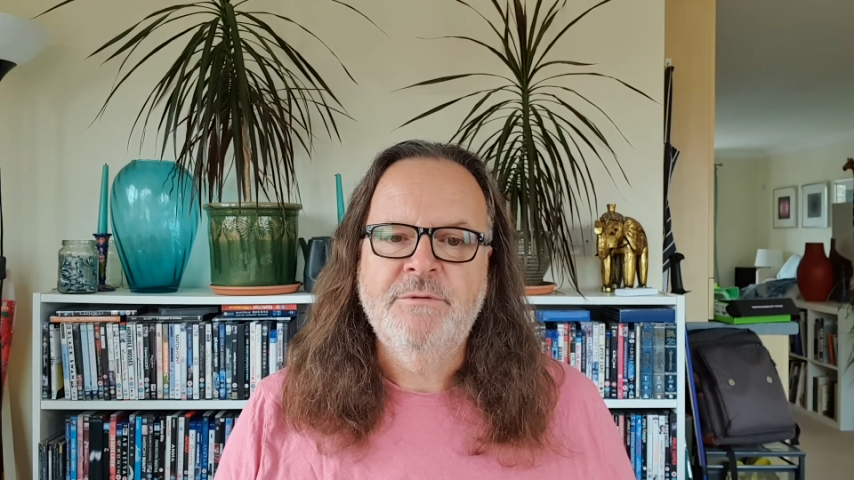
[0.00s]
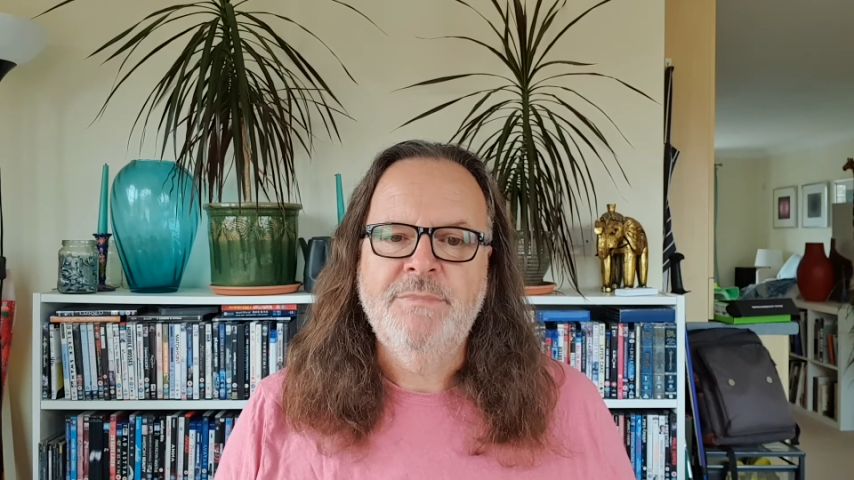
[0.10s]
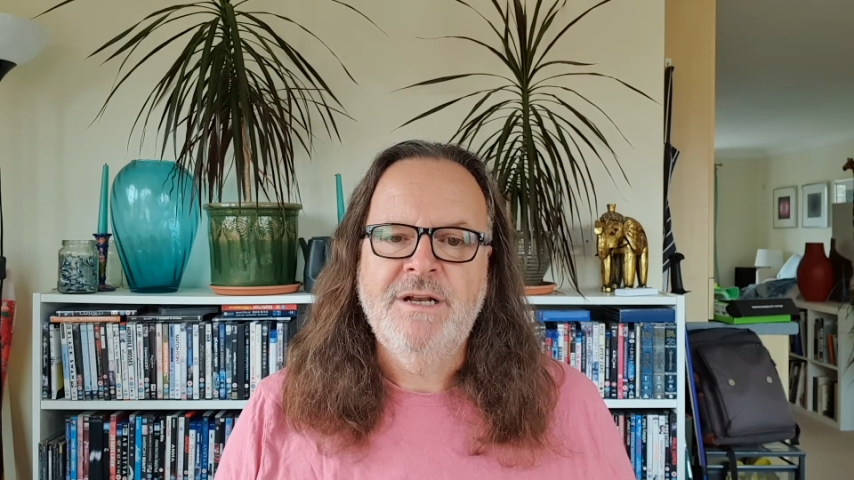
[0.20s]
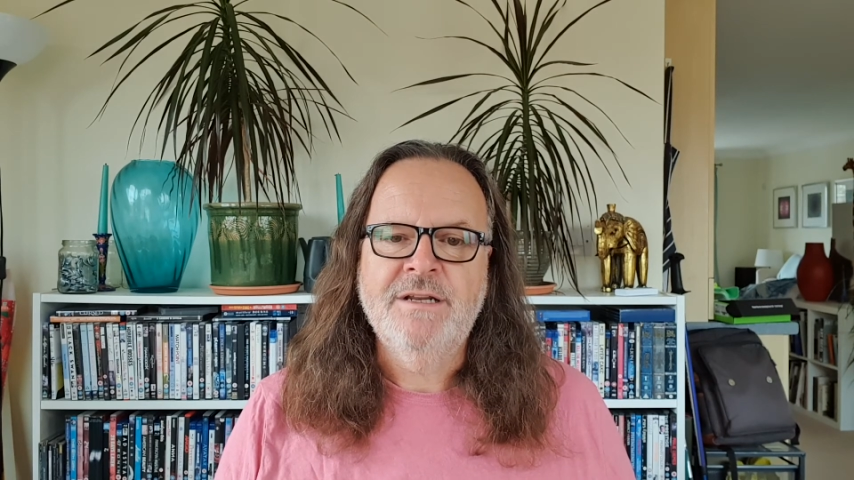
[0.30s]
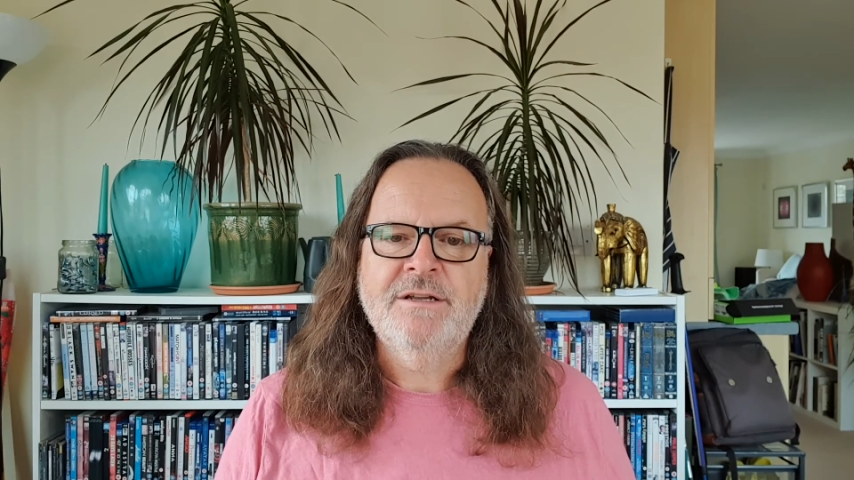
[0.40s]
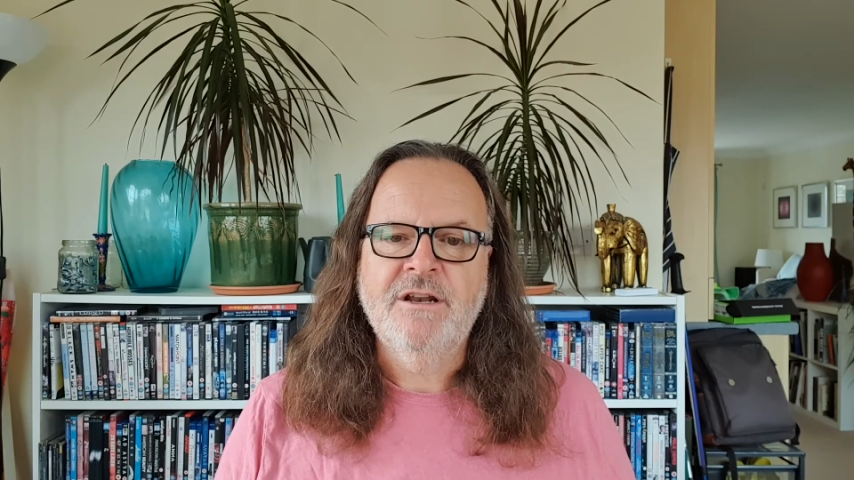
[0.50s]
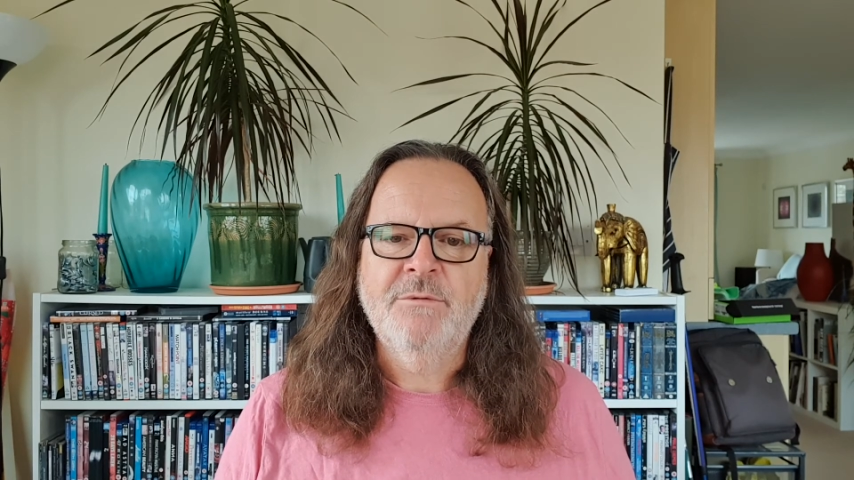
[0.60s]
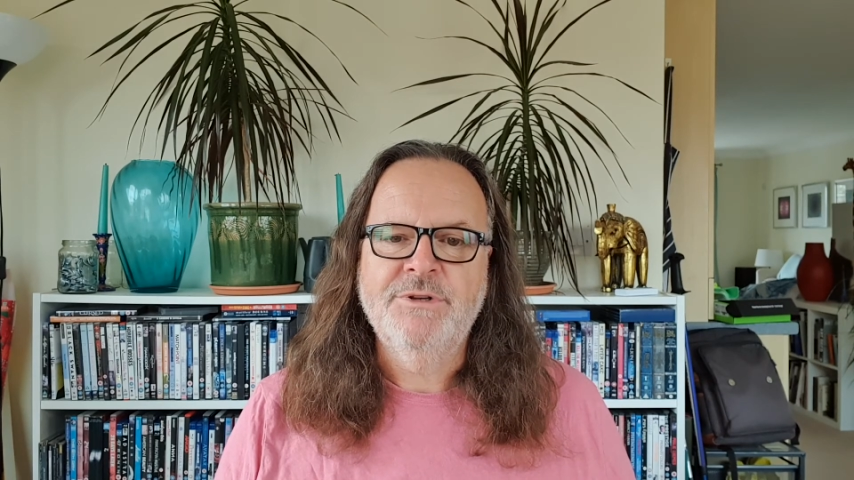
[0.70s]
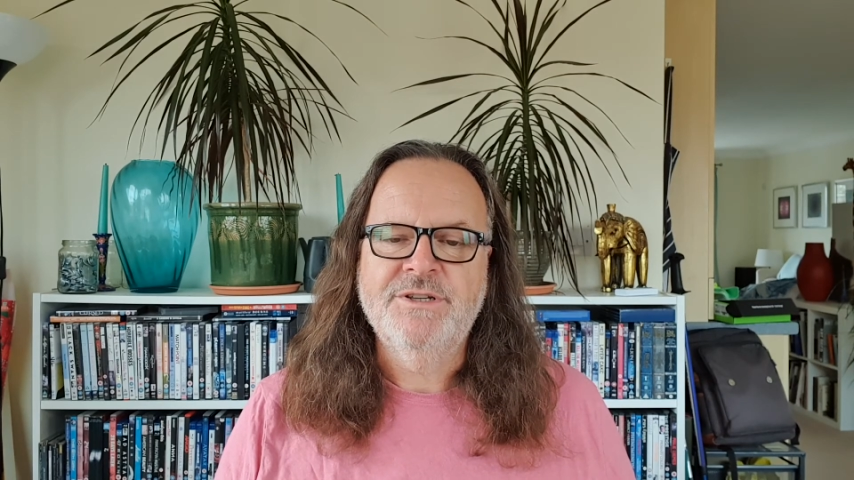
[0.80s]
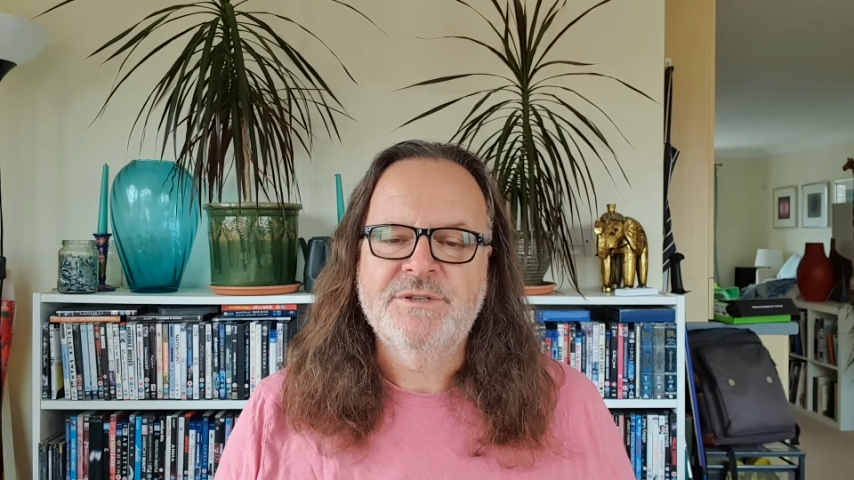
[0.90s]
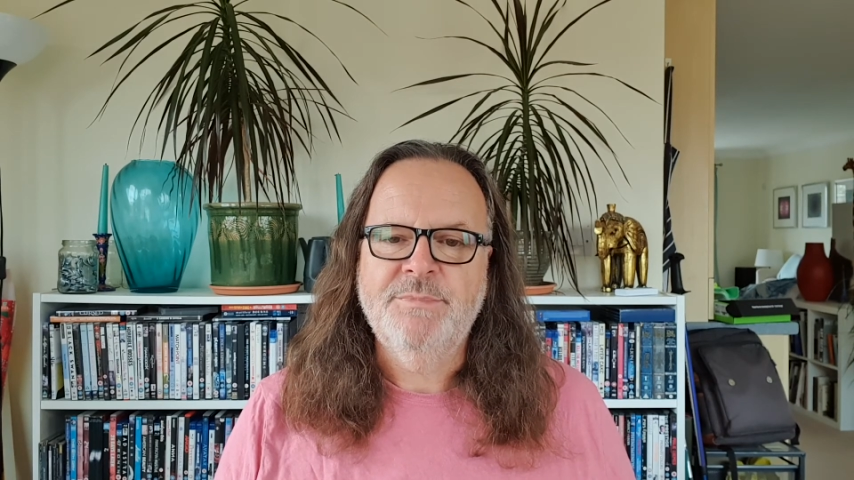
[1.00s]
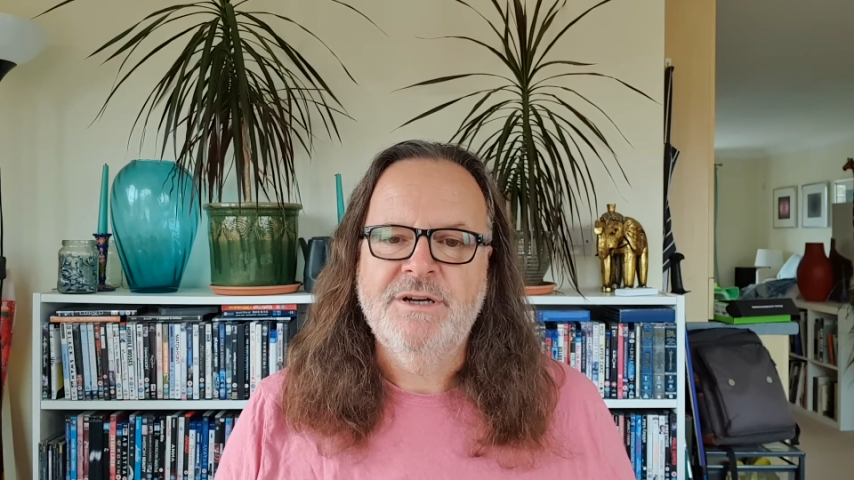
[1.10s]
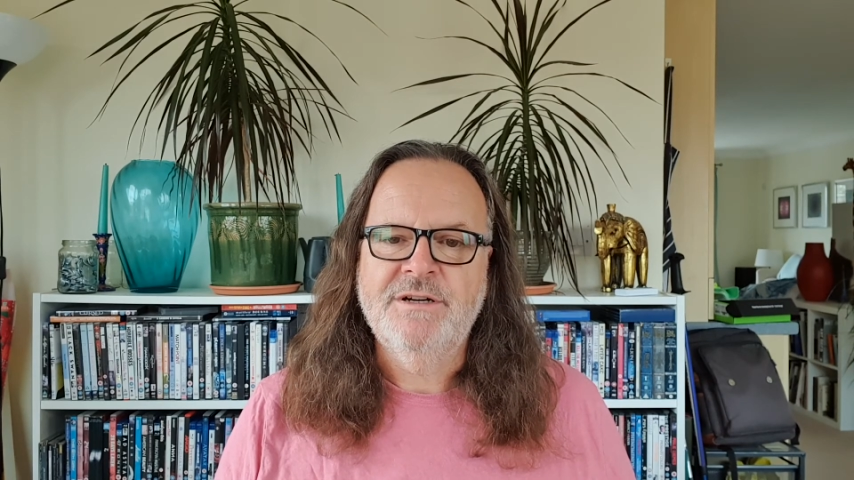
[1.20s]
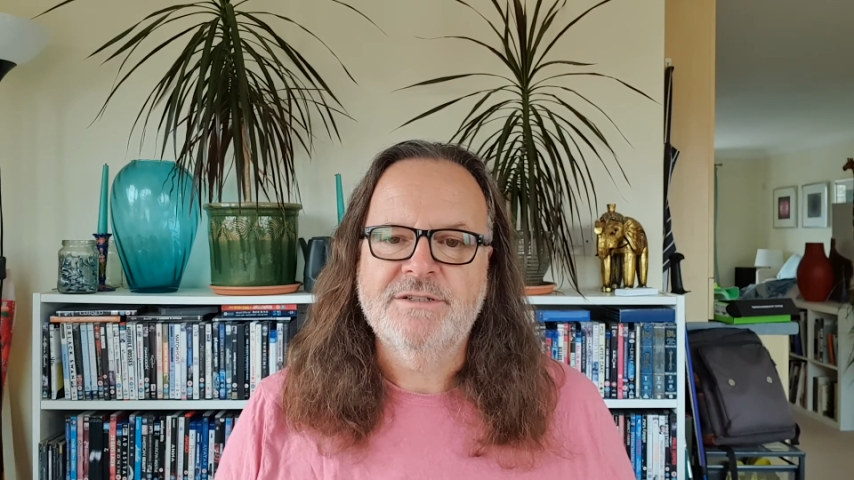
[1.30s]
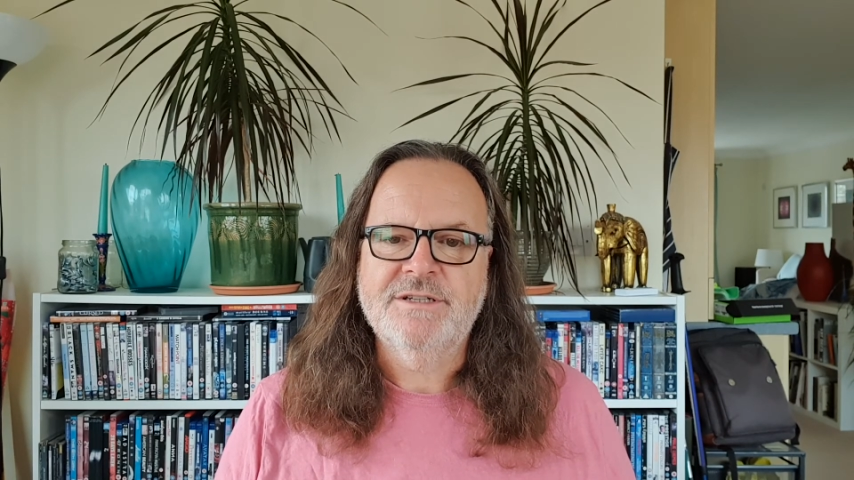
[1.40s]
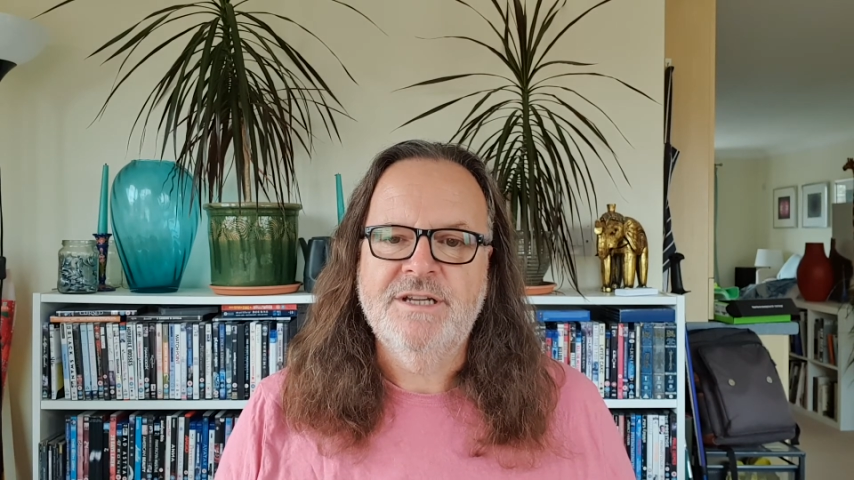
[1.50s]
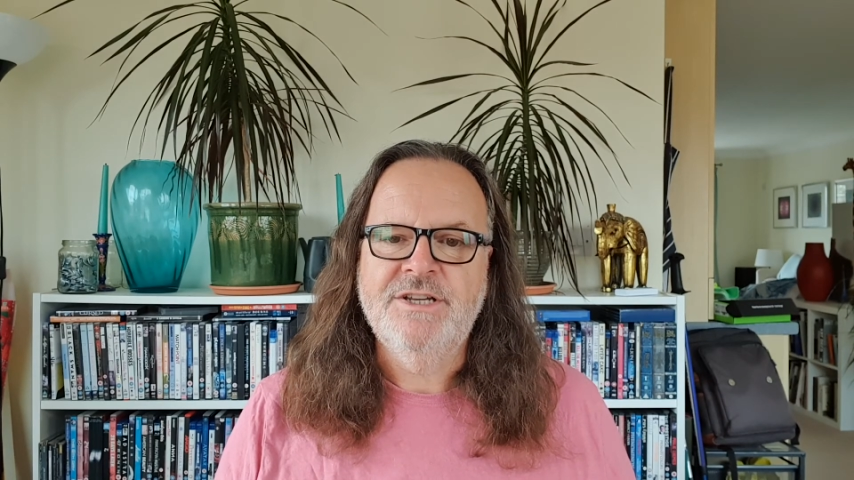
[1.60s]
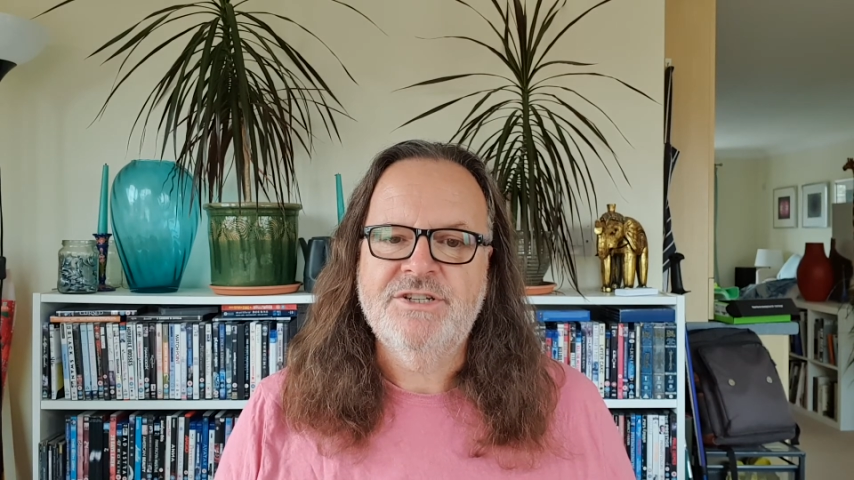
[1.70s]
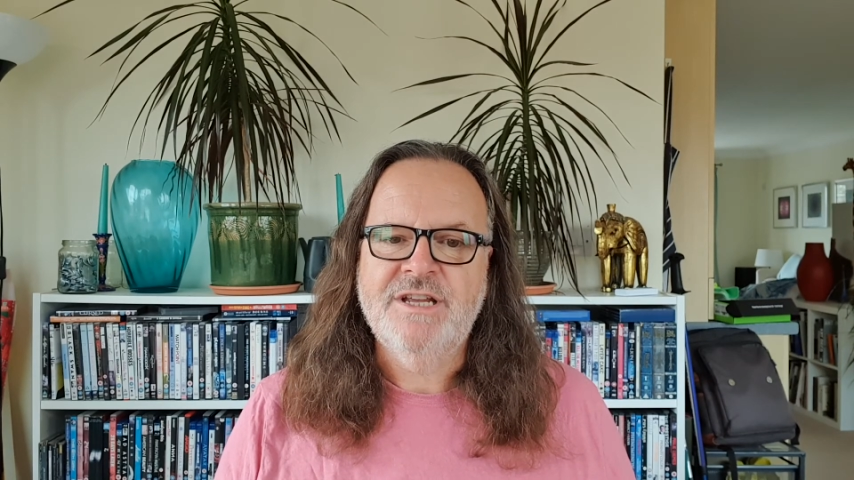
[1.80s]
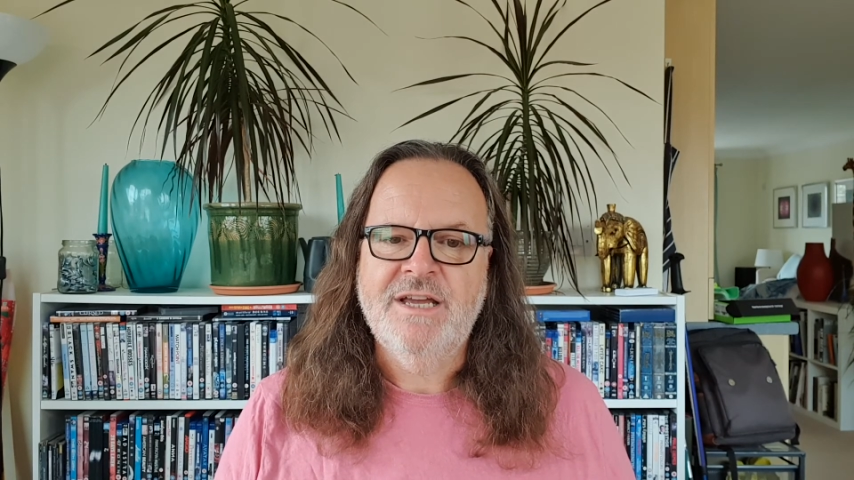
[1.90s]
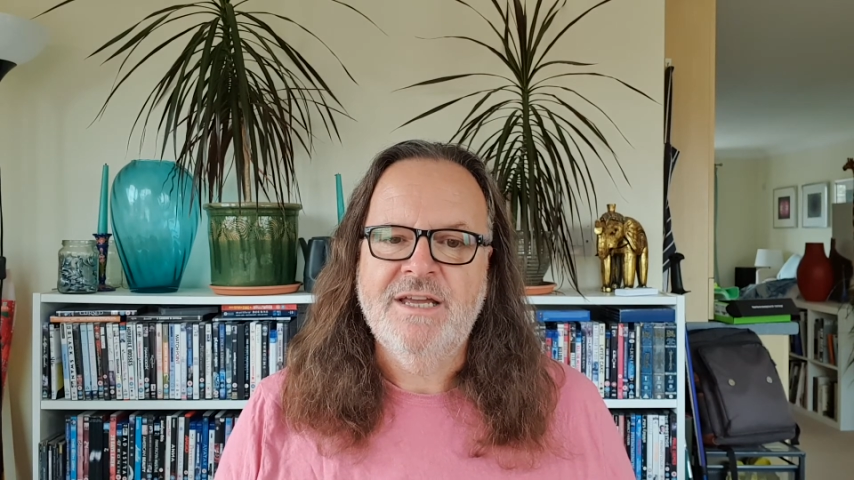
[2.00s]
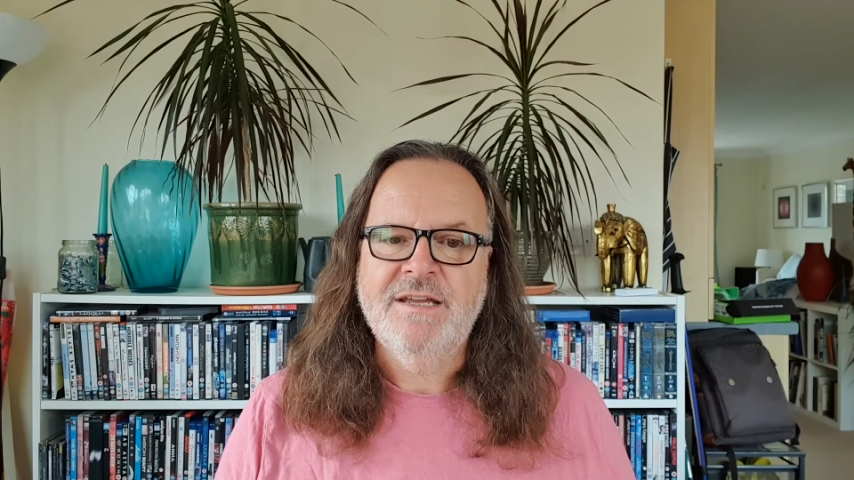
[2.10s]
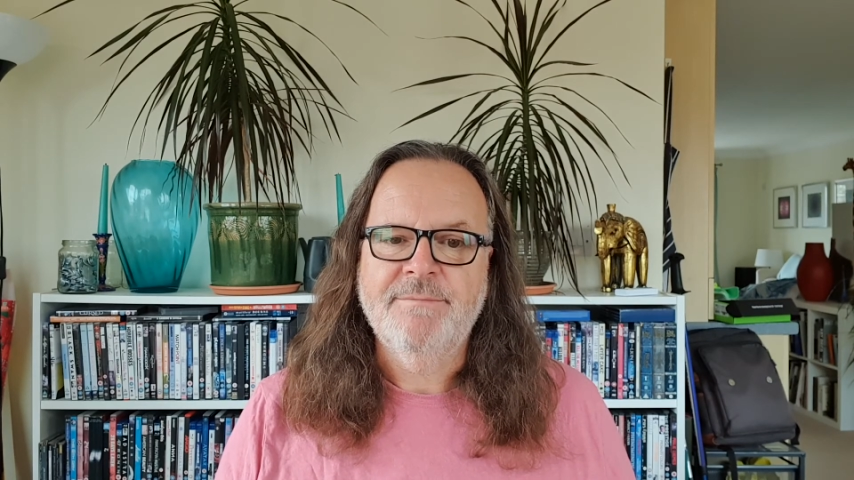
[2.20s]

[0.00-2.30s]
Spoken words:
a million kilometers apart each day.